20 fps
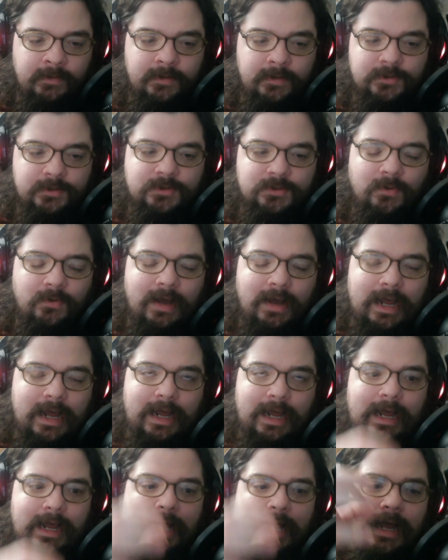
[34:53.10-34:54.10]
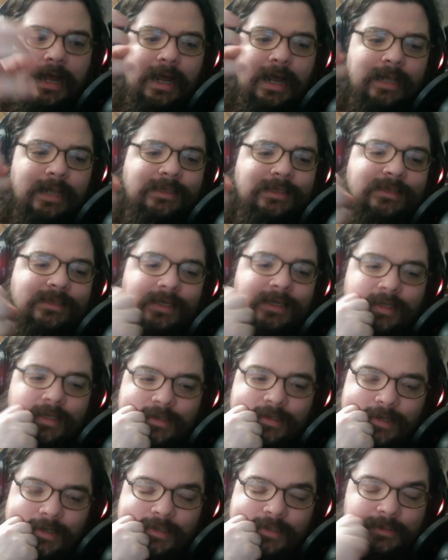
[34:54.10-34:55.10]
So I
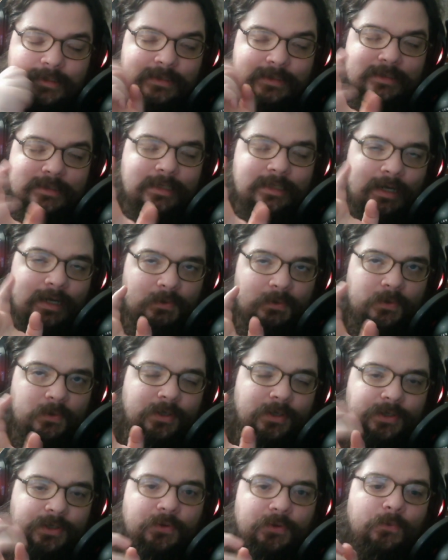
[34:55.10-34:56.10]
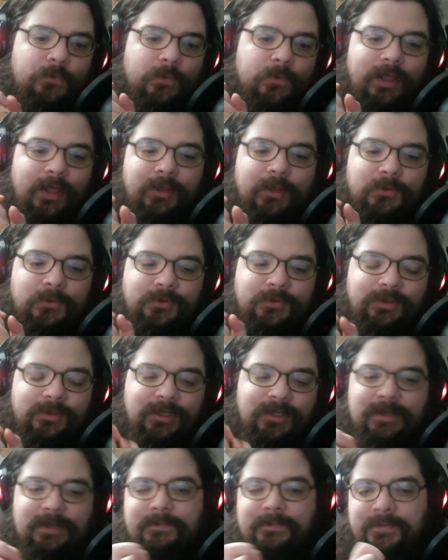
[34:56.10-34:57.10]
think, and this is not really a wild
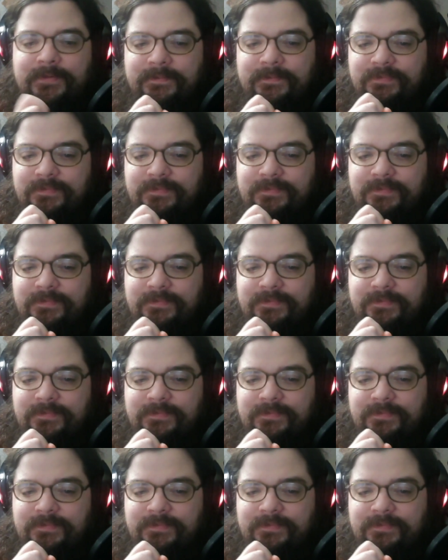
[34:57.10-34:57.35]
leap,